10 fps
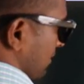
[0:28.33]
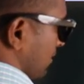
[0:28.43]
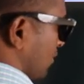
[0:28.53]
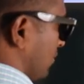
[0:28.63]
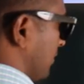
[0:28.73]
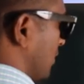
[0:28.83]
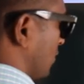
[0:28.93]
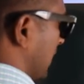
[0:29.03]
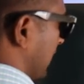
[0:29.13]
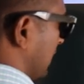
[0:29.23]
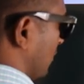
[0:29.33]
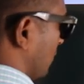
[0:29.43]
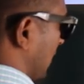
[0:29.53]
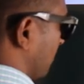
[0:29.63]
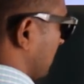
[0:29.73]
So we should take
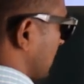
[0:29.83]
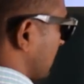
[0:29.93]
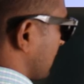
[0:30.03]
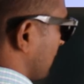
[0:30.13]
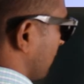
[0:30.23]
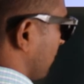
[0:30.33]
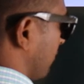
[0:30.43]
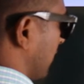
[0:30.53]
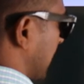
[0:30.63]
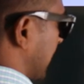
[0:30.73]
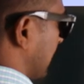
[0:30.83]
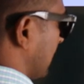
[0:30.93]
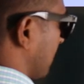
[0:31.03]
two numbers 58.